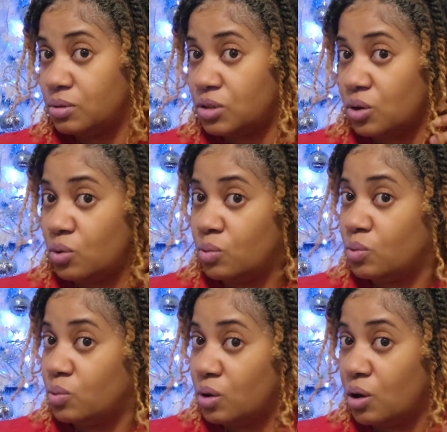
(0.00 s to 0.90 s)
So
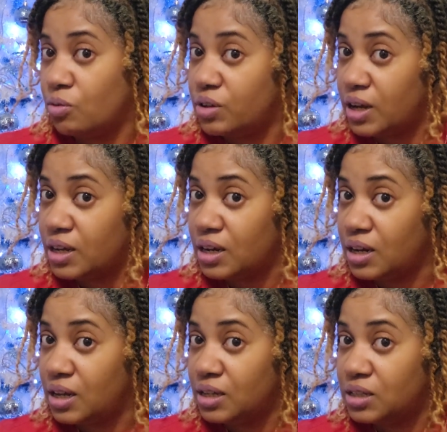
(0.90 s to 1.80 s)
hopefully I didn't get
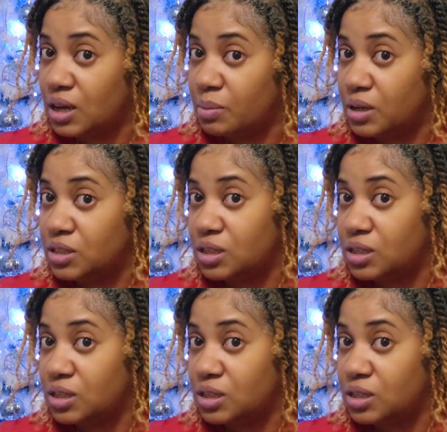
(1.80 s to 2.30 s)
any heat damage,